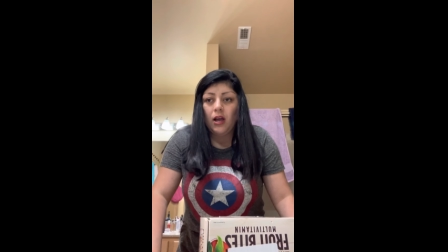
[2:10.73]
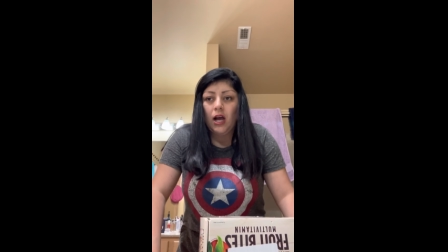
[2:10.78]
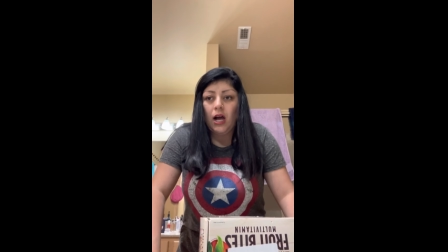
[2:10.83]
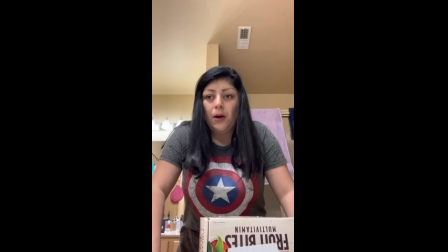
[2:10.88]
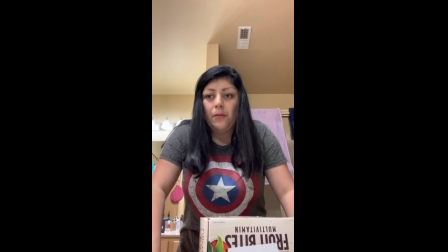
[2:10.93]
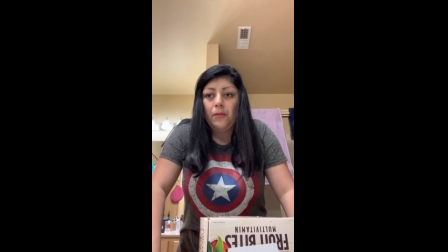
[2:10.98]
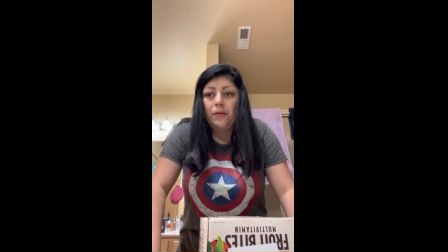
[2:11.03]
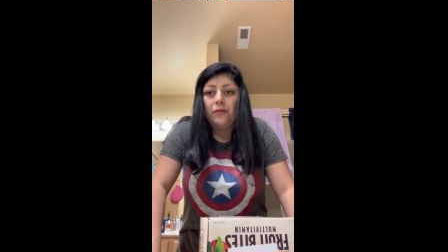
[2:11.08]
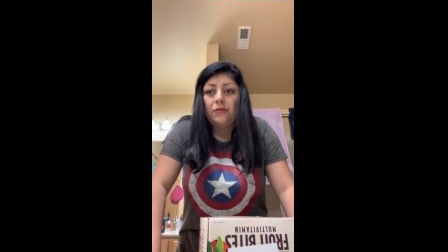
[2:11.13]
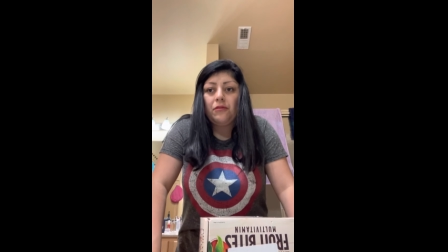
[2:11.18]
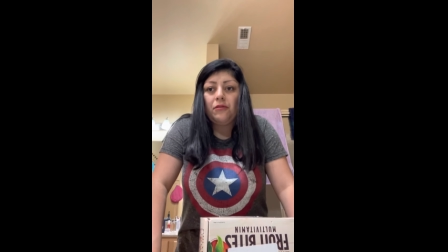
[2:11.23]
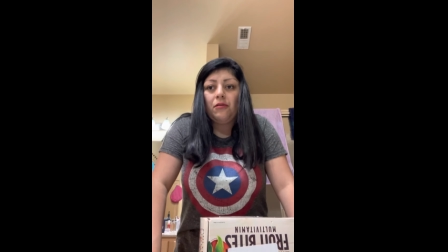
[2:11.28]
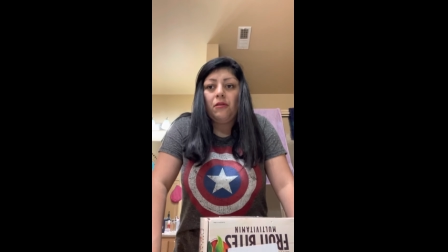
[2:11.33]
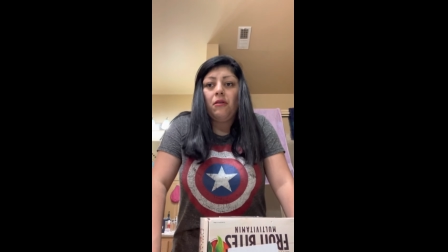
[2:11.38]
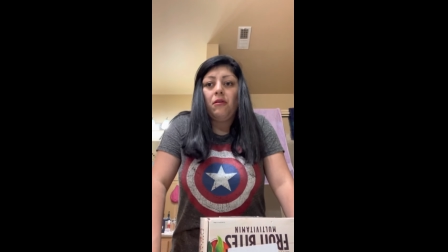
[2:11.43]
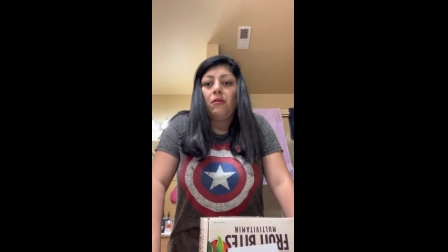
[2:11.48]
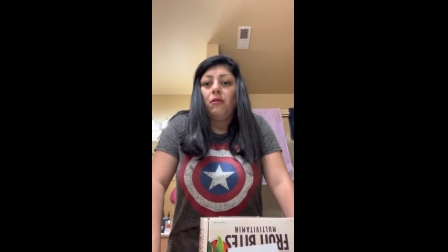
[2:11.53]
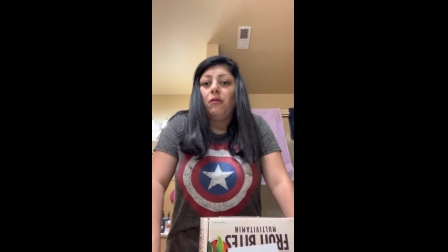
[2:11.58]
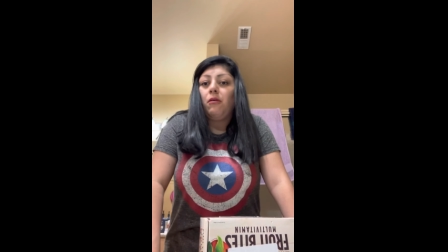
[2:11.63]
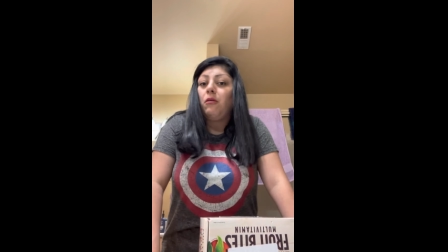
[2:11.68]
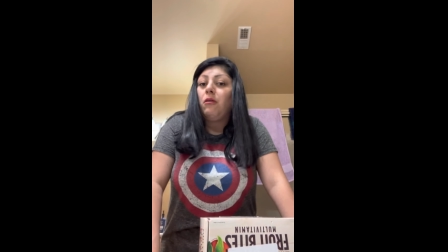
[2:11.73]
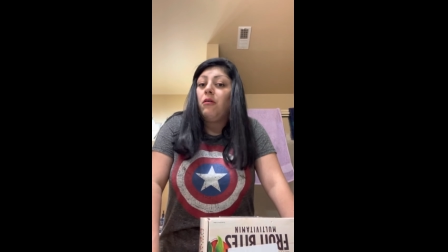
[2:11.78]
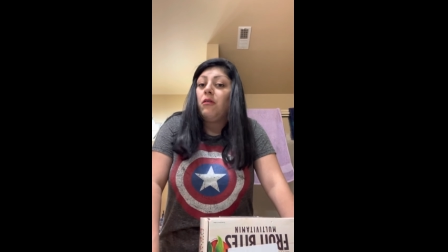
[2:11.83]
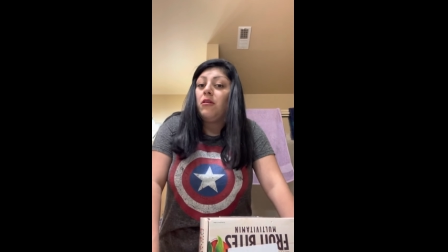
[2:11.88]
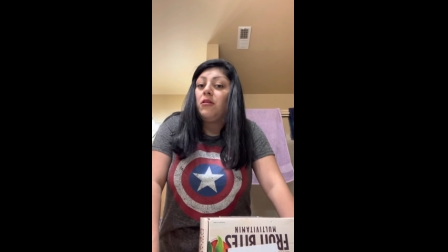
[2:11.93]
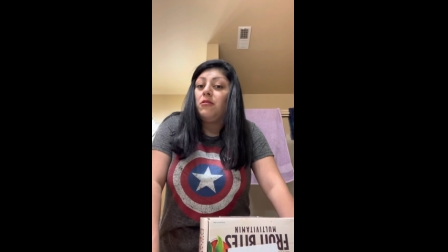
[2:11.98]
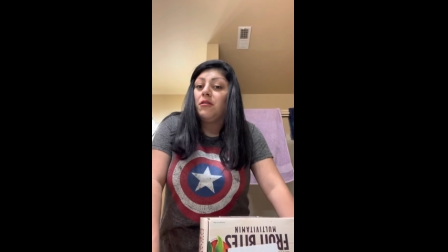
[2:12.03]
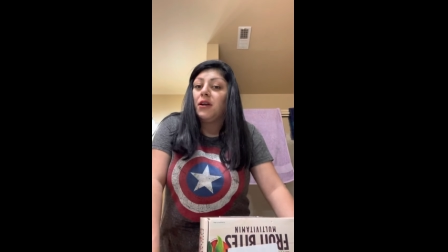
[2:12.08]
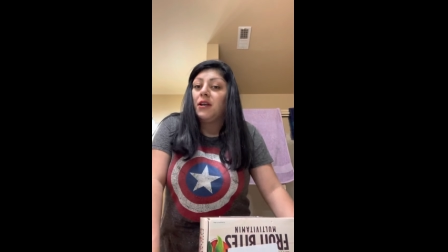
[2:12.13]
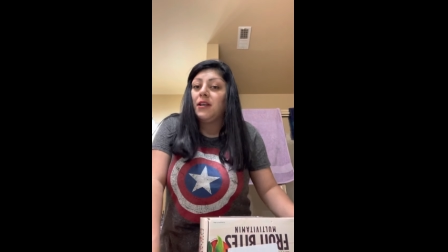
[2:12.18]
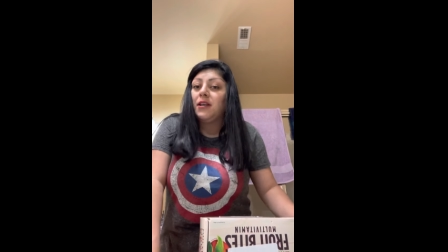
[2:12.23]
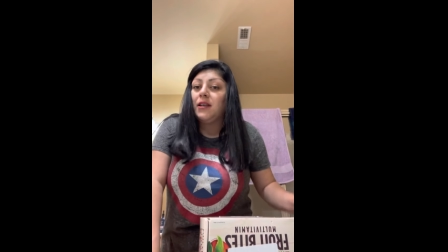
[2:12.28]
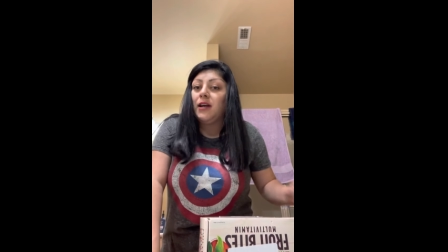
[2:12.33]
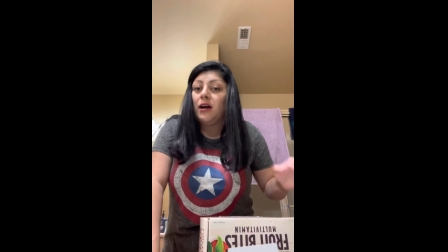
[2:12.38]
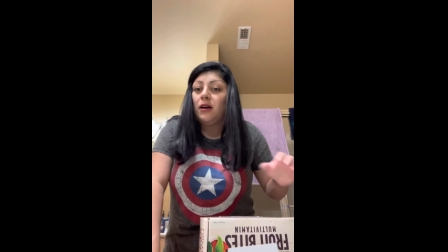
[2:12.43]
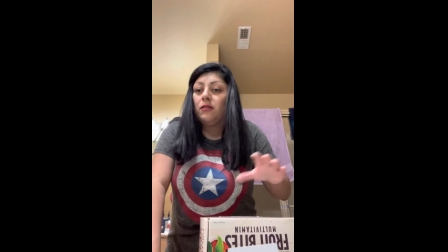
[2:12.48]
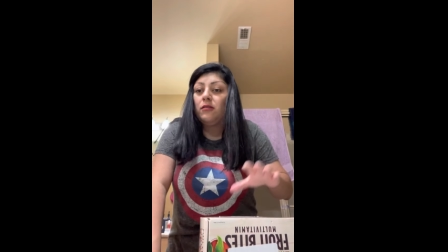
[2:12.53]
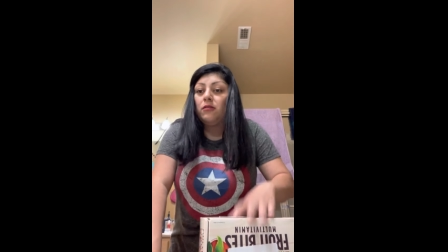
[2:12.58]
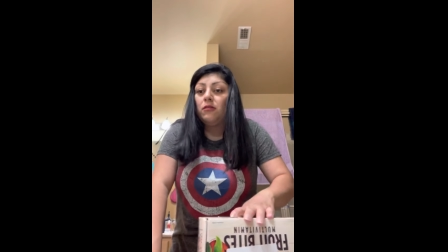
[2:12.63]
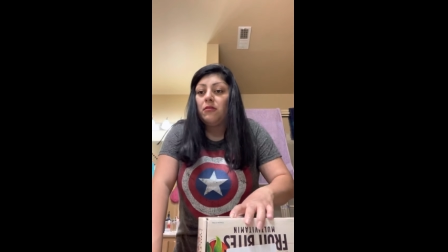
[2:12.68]
Apple Store, or you can
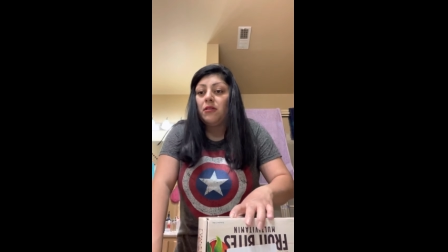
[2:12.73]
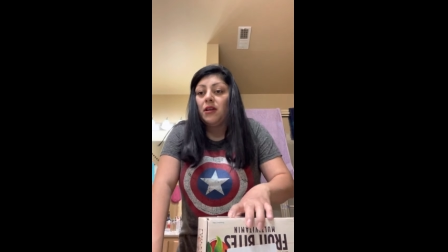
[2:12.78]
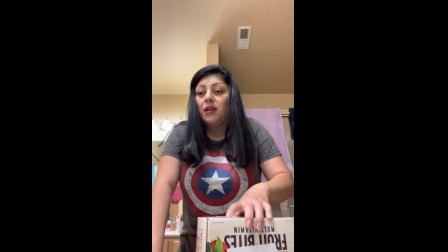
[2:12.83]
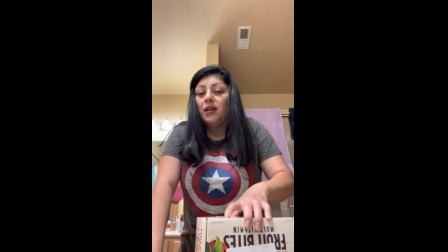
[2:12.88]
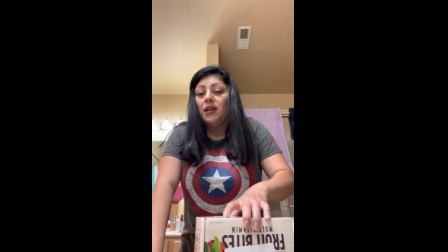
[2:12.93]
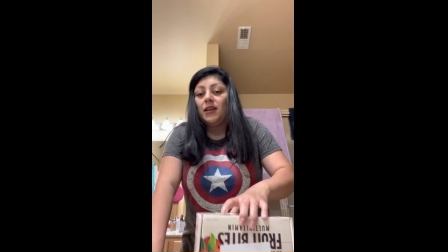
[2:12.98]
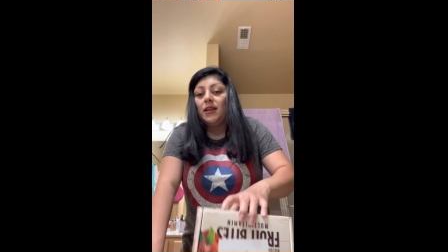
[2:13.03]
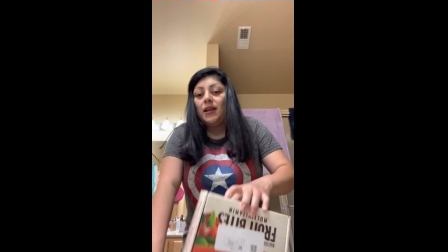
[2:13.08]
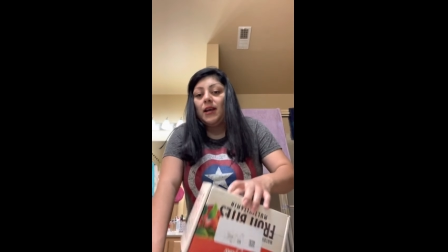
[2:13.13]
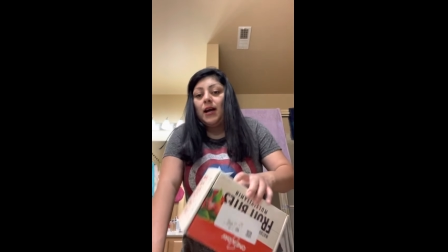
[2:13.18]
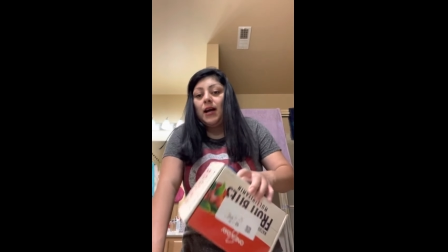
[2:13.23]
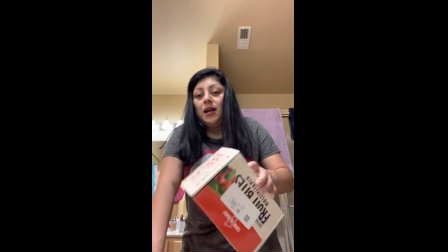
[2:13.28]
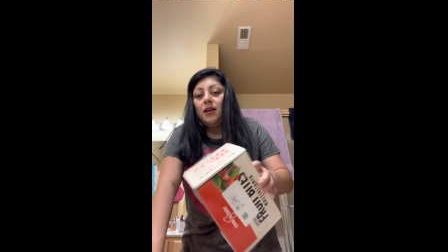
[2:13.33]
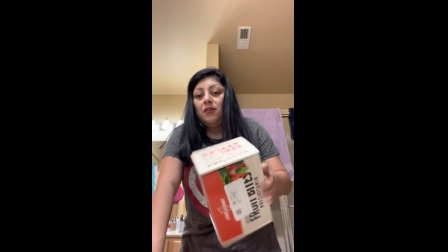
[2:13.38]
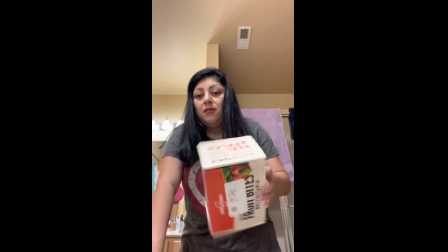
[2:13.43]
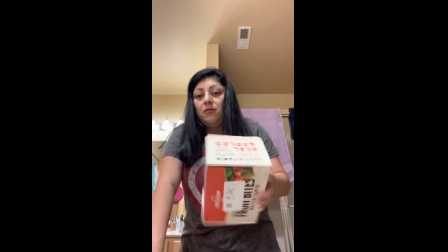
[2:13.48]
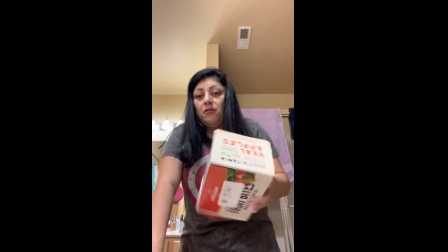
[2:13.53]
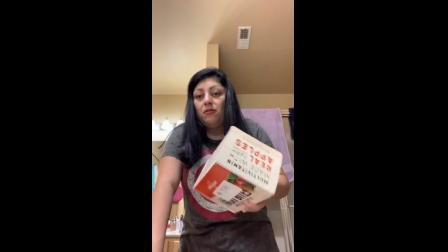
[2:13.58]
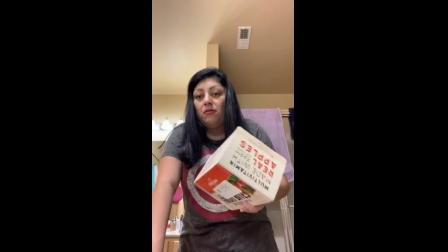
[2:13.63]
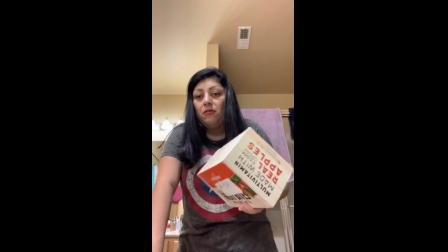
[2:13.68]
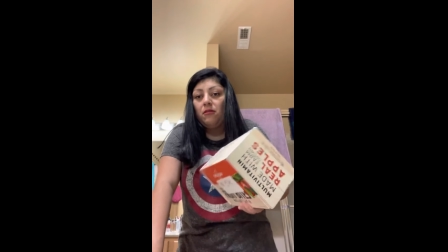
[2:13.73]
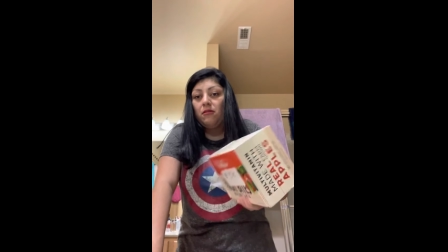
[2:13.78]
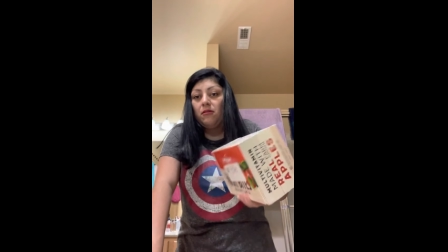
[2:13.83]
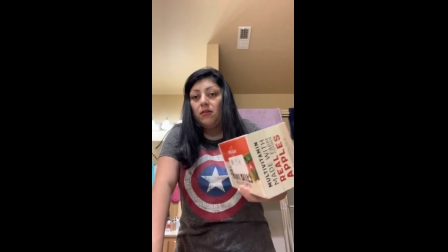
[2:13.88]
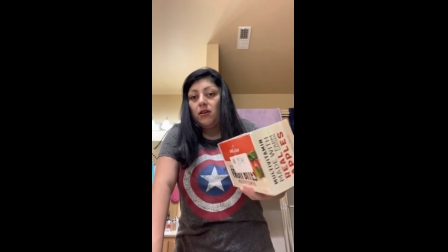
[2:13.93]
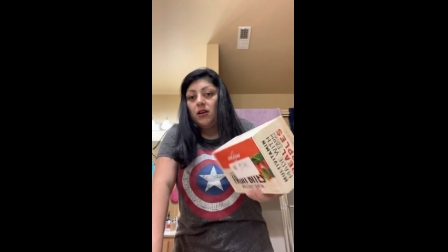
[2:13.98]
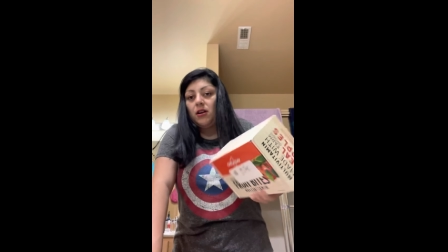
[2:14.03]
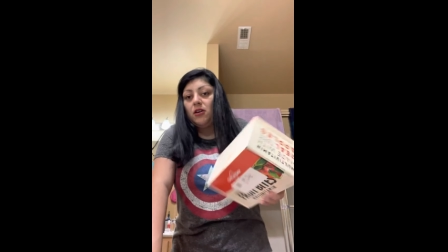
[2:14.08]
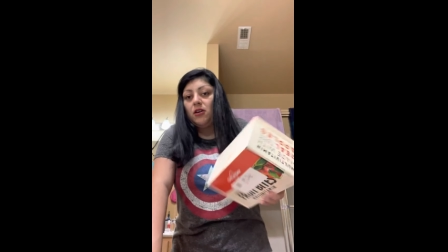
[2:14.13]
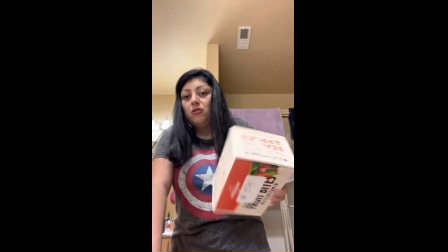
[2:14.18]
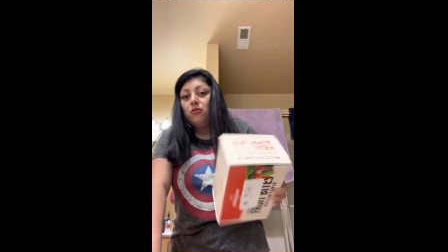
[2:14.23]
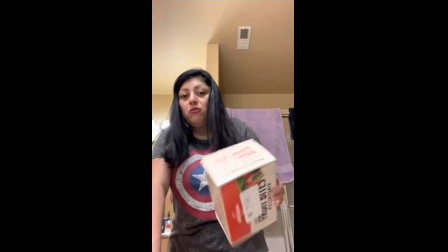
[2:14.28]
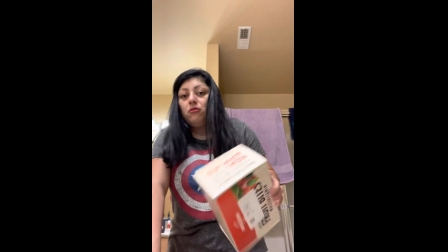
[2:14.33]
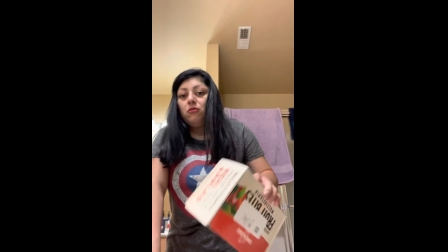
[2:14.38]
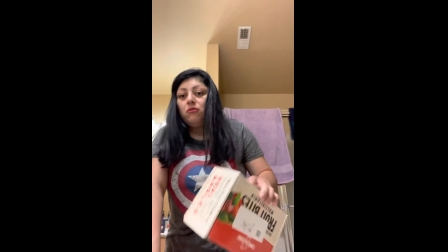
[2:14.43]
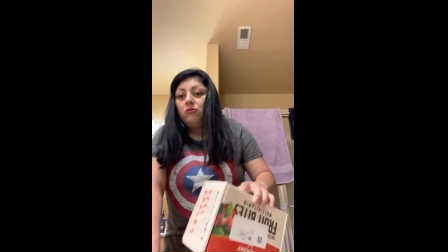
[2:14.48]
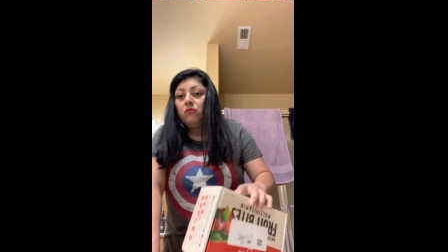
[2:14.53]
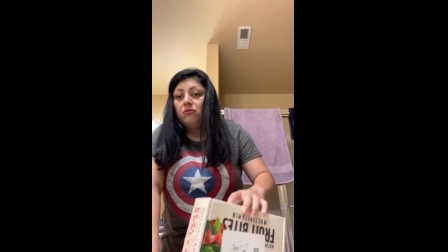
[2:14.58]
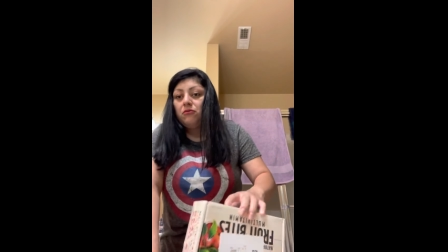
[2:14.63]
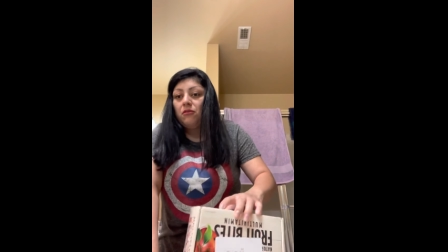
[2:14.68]
download it on your
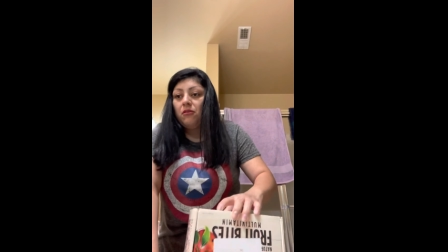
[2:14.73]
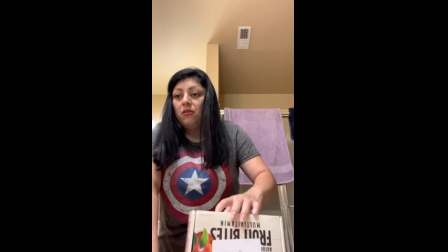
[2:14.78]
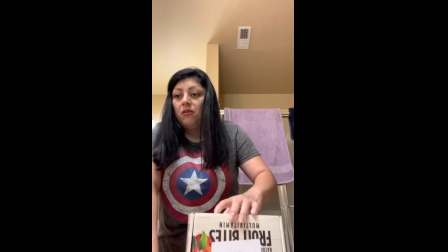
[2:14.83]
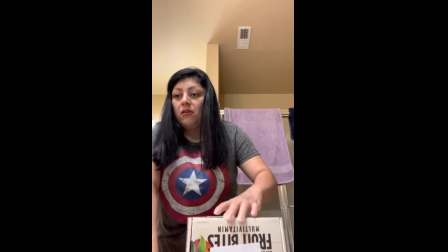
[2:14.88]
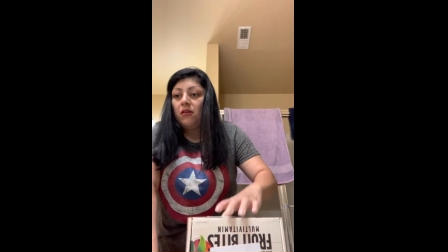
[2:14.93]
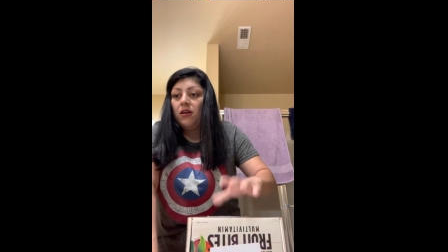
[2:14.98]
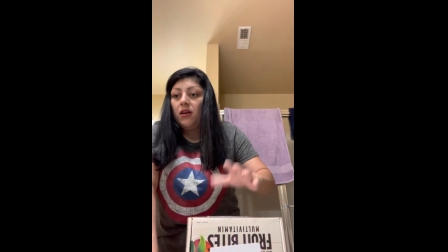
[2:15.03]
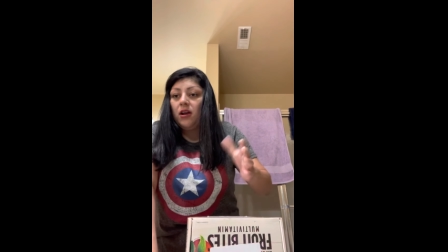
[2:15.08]
Google Store,